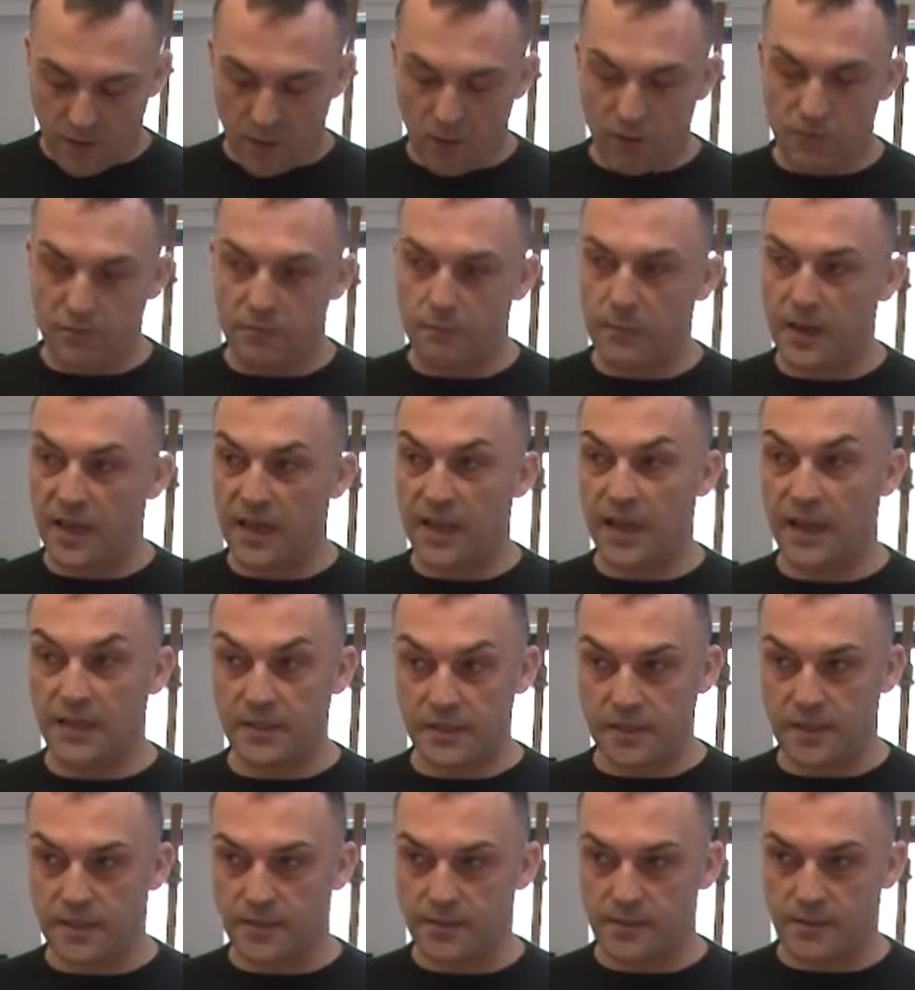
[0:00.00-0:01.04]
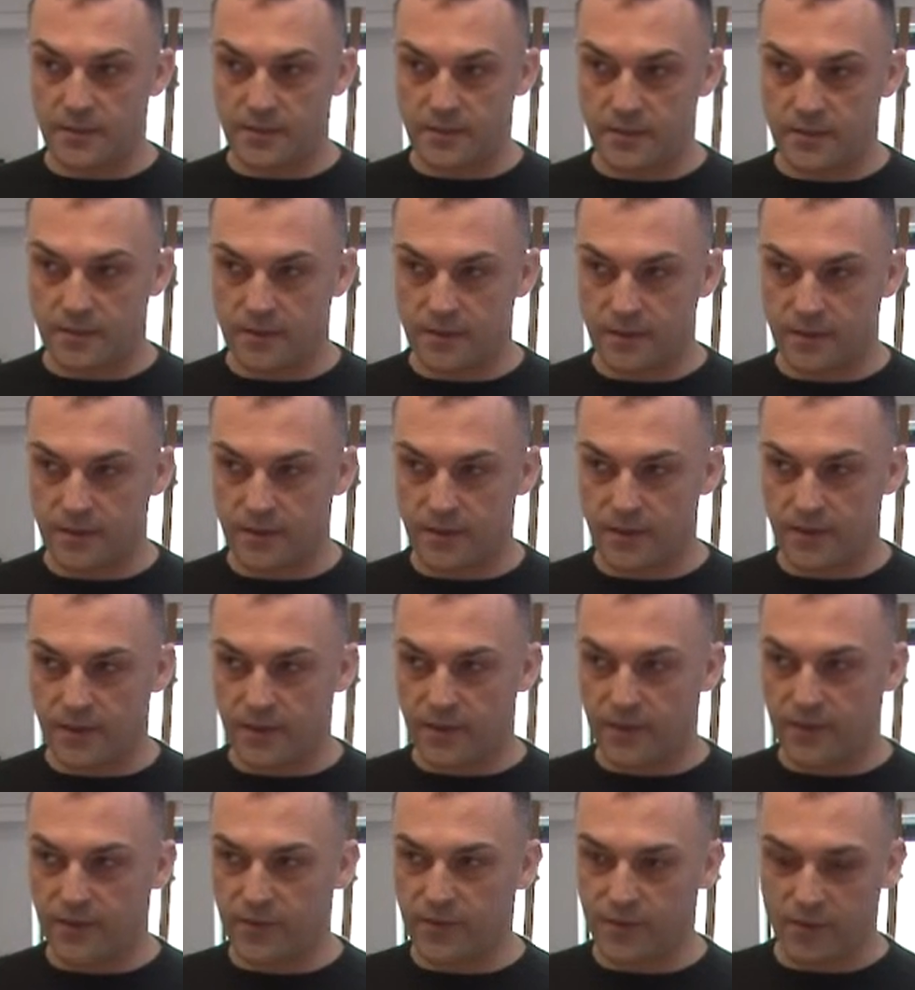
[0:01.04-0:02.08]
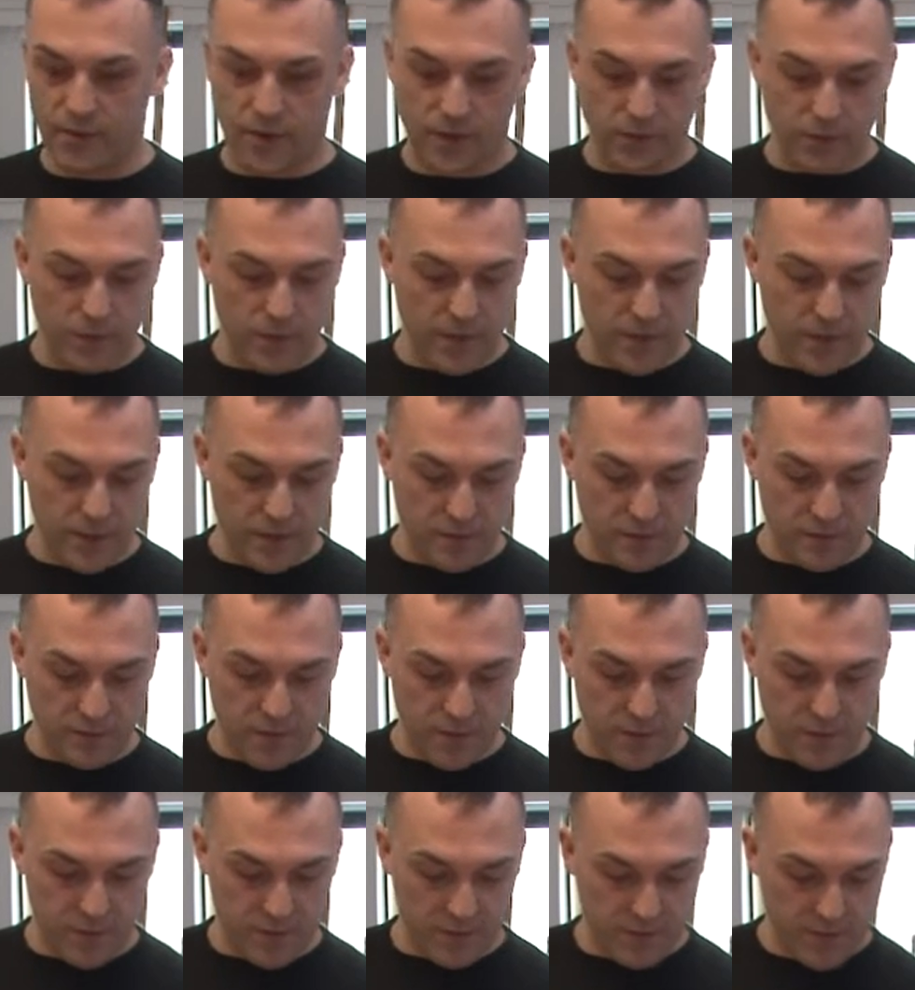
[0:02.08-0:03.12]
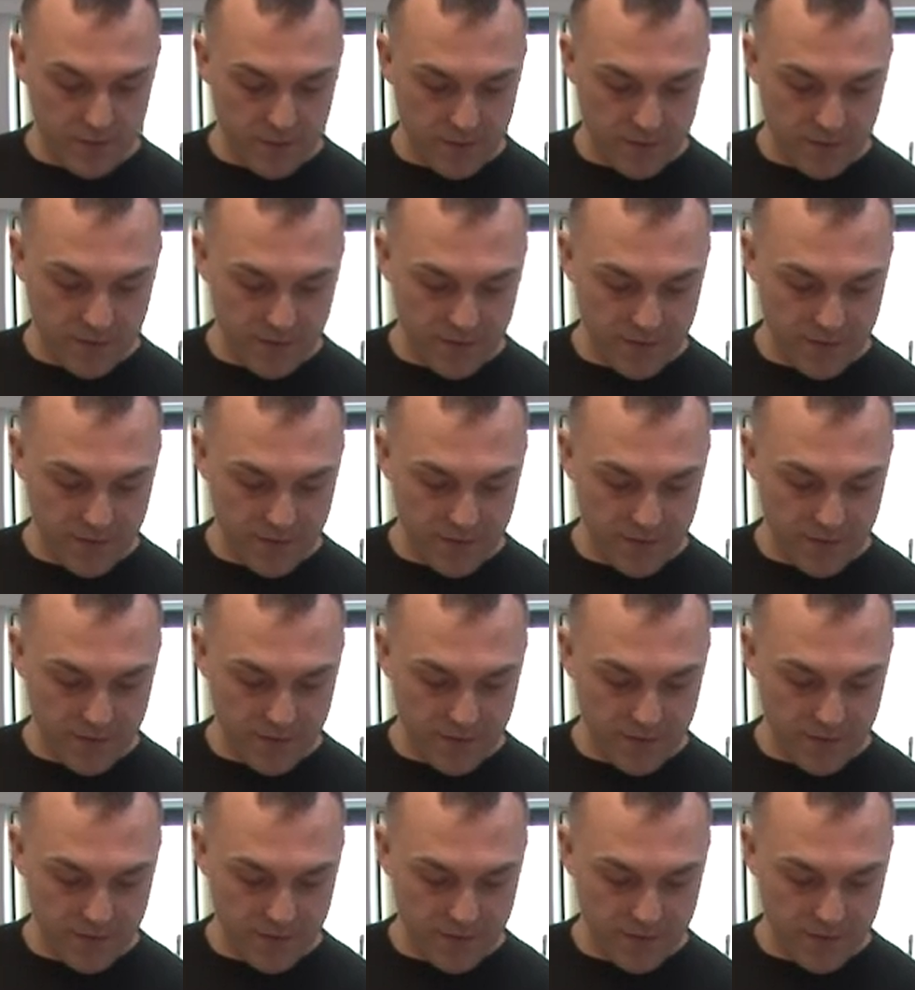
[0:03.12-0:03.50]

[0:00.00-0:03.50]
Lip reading: of my ideas. So I will give you